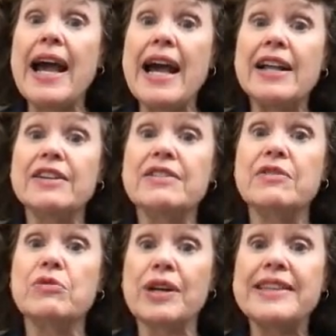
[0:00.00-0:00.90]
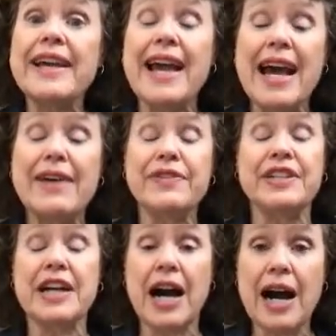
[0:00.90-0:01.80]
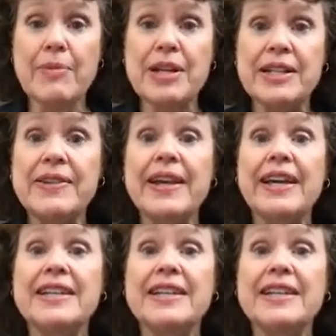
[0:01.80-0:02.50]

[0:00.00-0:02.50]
And what they have in common